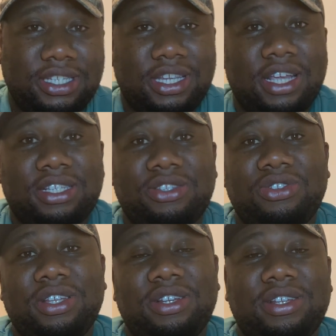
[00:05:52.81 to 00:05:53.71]
She has to
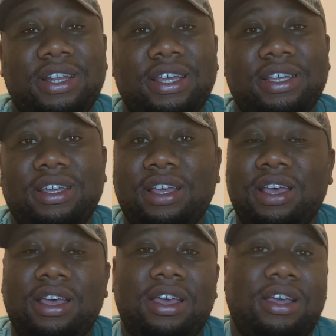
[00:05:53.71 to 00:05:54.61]
deal with
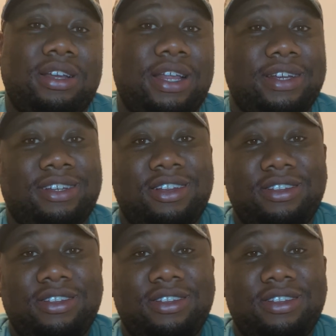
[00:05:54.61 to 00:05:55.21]
like